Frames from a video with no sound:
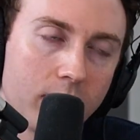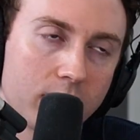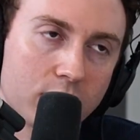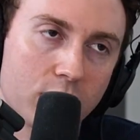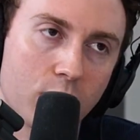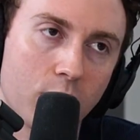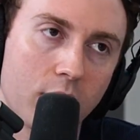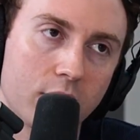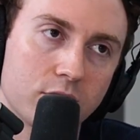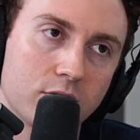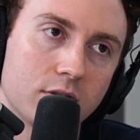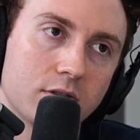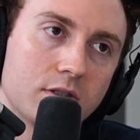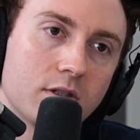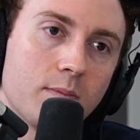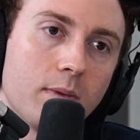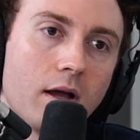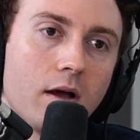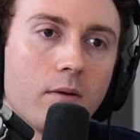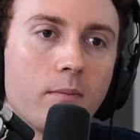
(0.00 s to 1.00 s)
bunch of questions
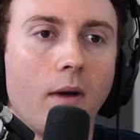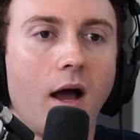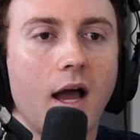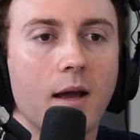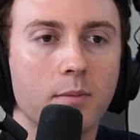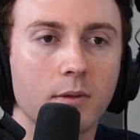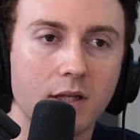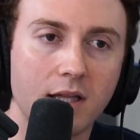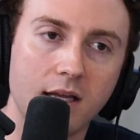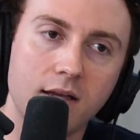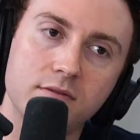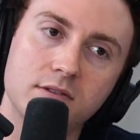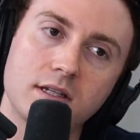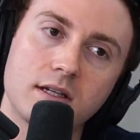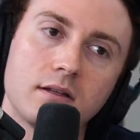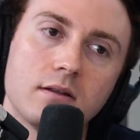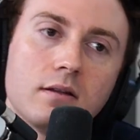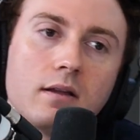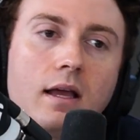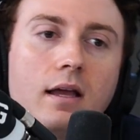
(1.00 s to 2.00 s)
about my beliefs
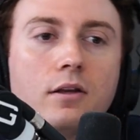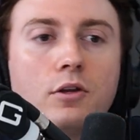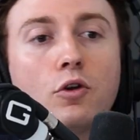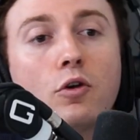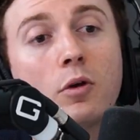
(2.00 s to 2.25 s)
and and